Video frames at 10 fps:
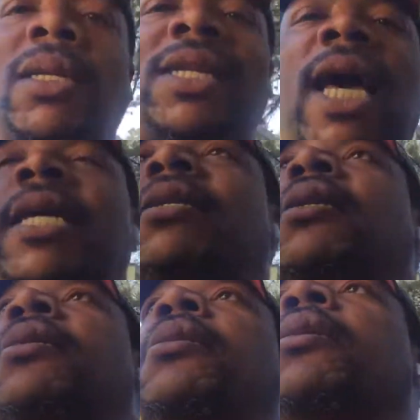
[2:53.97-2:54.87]

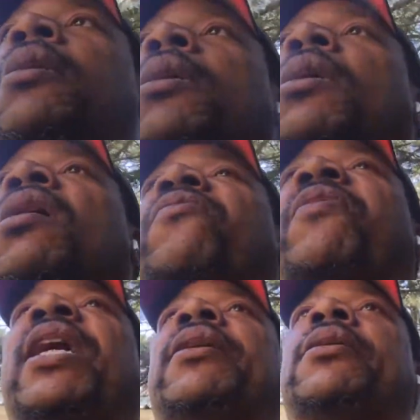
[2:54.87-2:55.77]
Lightning, if
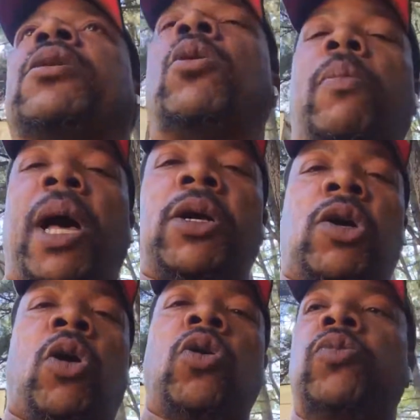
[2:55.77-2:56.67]
I didn't know about
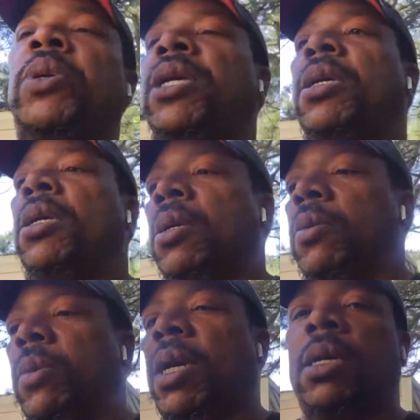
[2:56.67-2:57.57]
Kobe,
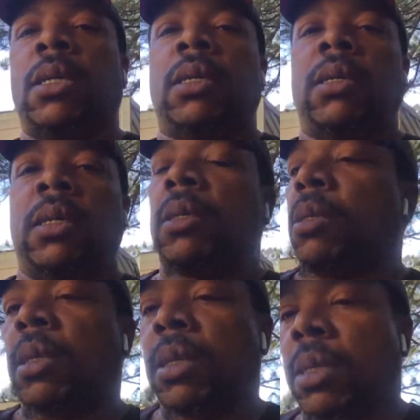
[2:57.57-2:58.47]
right?
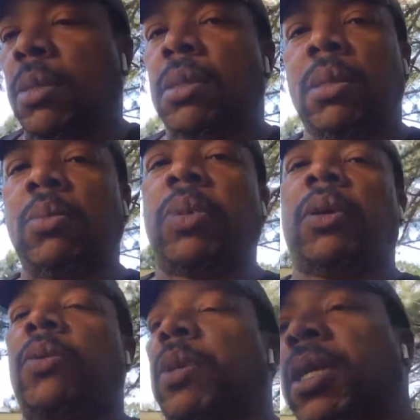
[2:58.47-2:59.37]

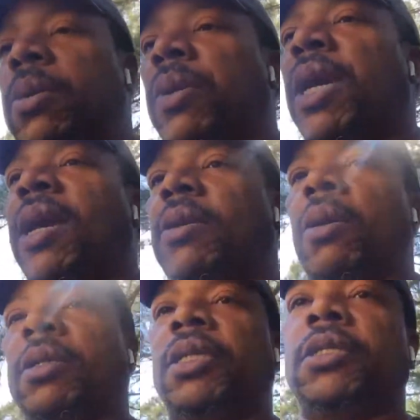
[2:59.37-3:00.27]
Bro, we had
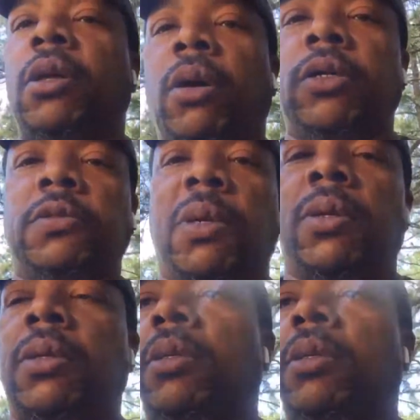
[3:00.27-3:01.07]
all these dogs, bro.